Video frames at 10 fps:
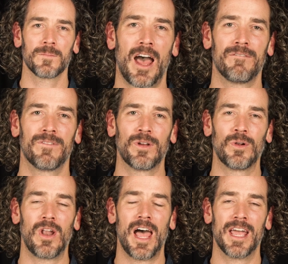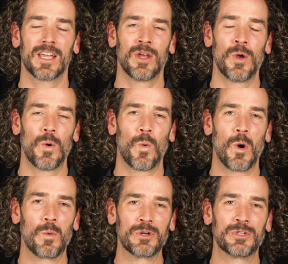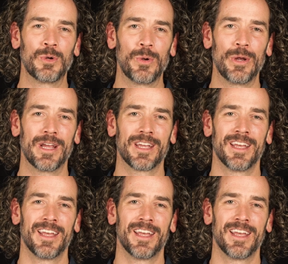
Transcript: I feel like what we're doing